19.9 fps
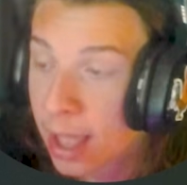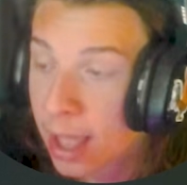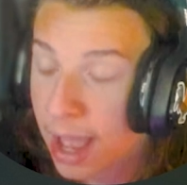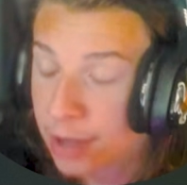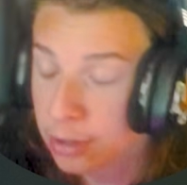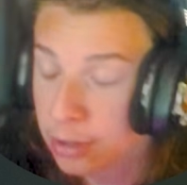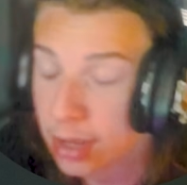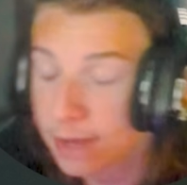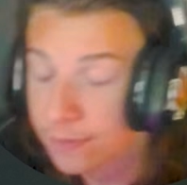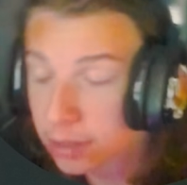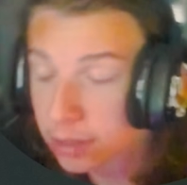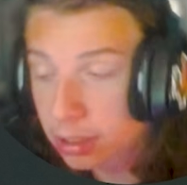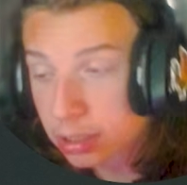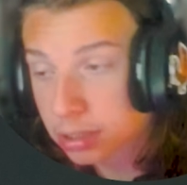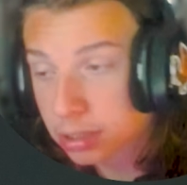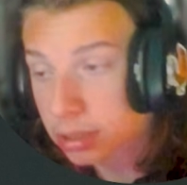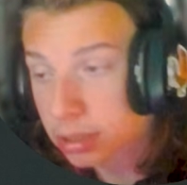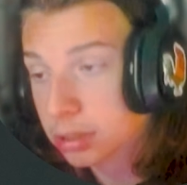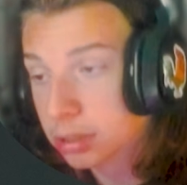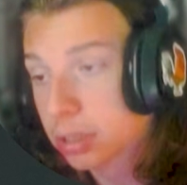I do have
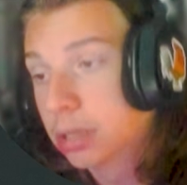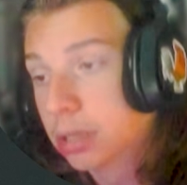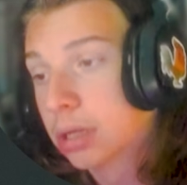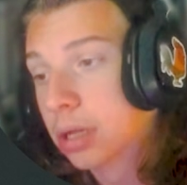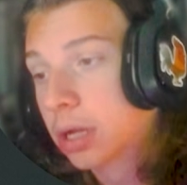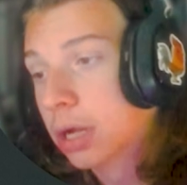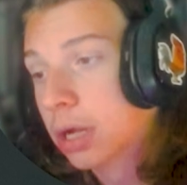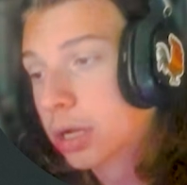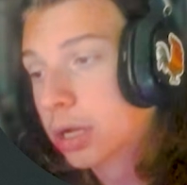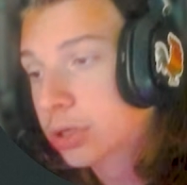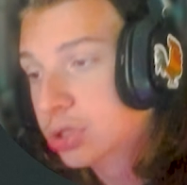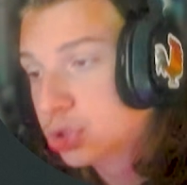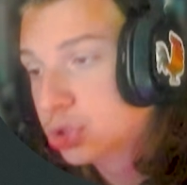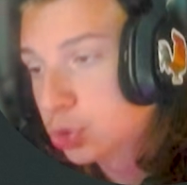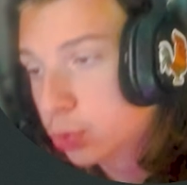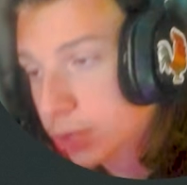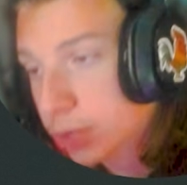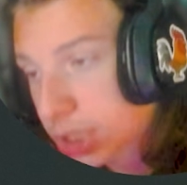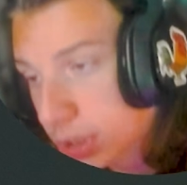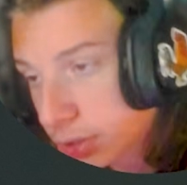a
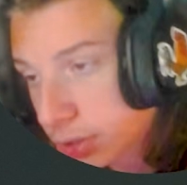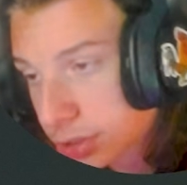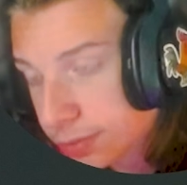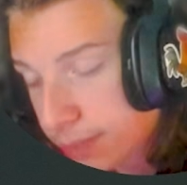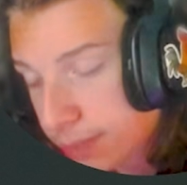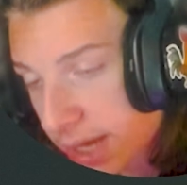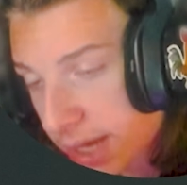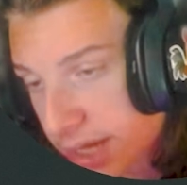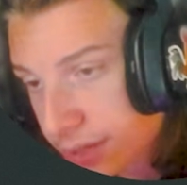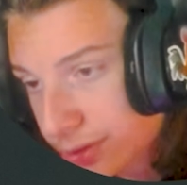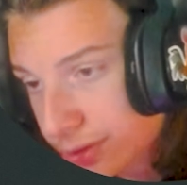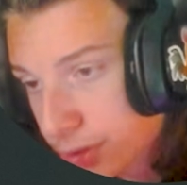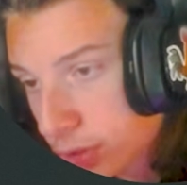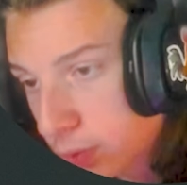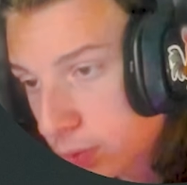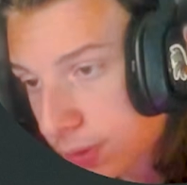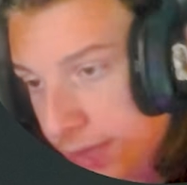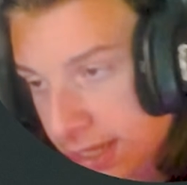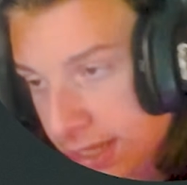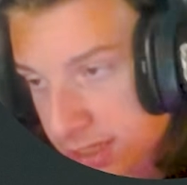120 hertz monitor or
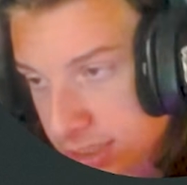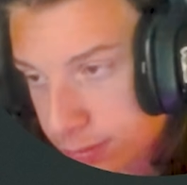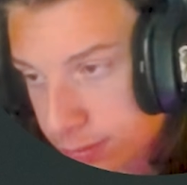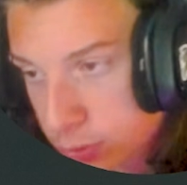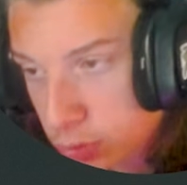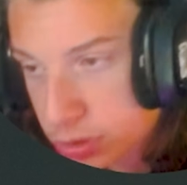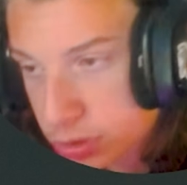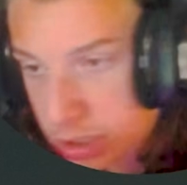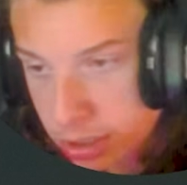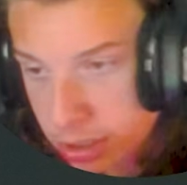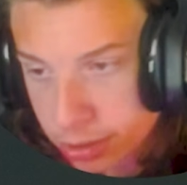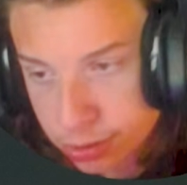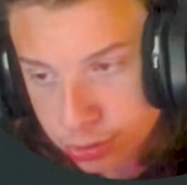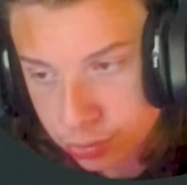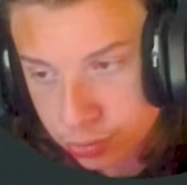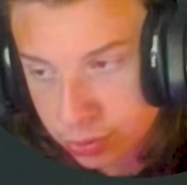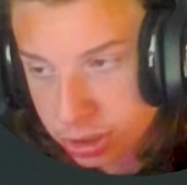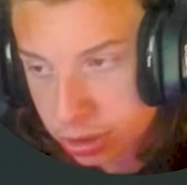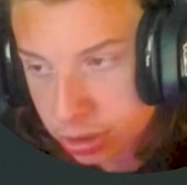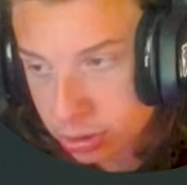one that supports
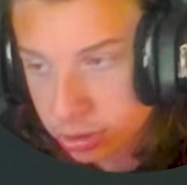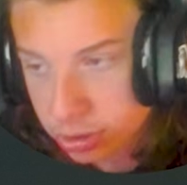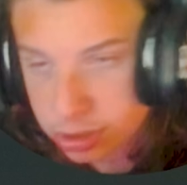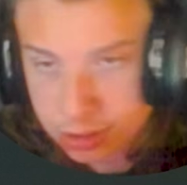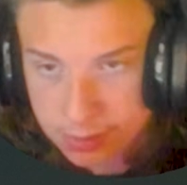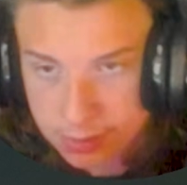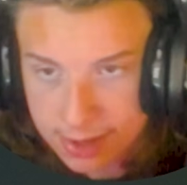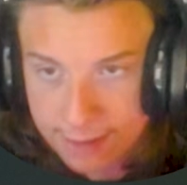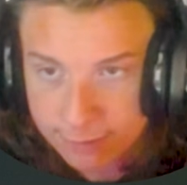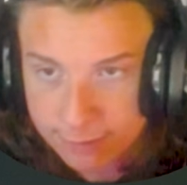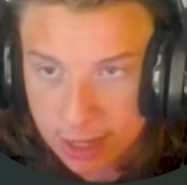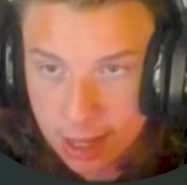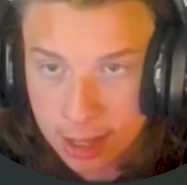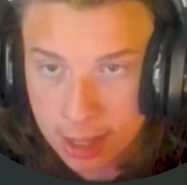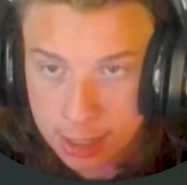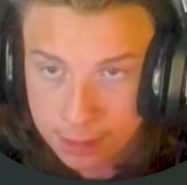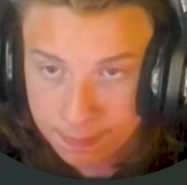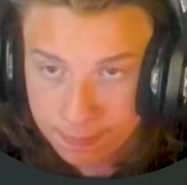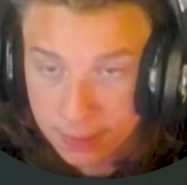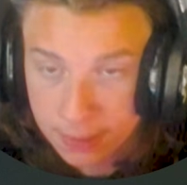120 hertz so i have that
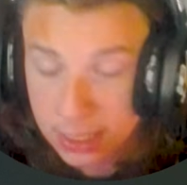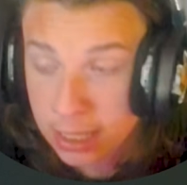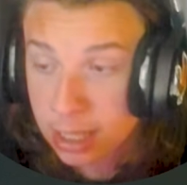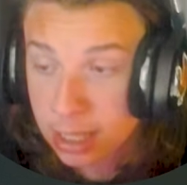on